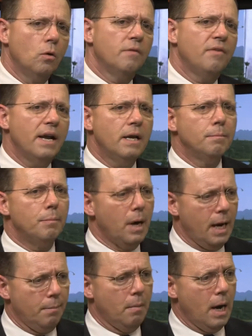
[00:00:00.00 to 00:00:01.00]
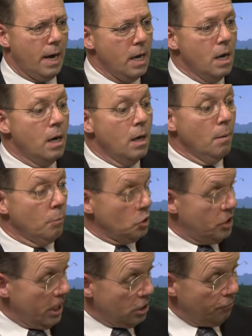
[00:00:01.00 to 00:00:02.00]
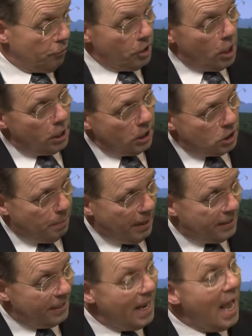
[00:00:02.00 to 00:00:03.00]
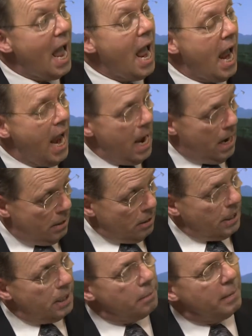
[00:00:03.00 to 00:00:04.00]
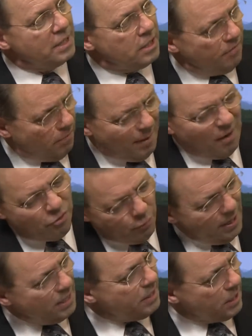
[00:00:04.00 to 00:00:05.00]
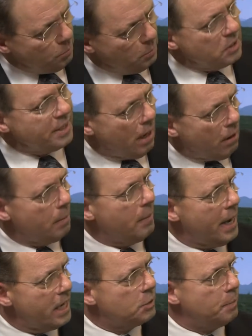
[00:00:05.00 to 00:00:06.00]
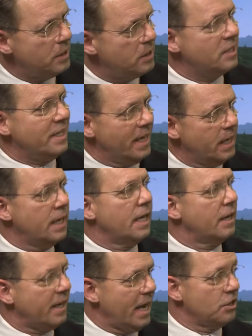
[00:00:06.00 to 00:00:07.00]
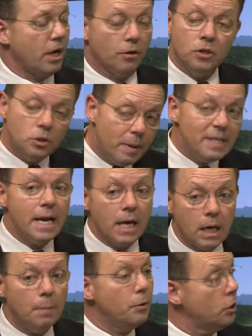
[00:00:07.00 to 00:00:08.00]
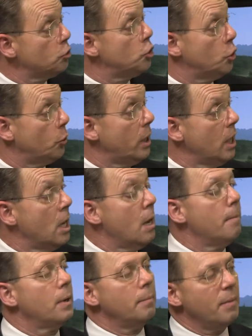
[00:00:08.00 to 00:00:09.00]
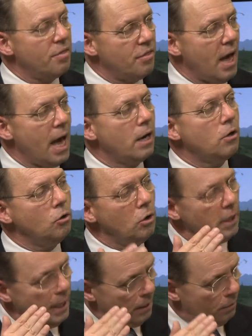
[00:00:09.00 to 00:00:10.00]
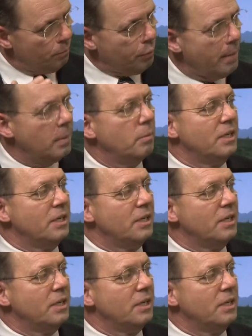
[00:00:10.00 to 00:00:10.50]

if I combine my protection for the unexpected and get myself about three to six months out on my expenses, get it in cash count. This may take a couple years to do it, yeah. but a methodical and probably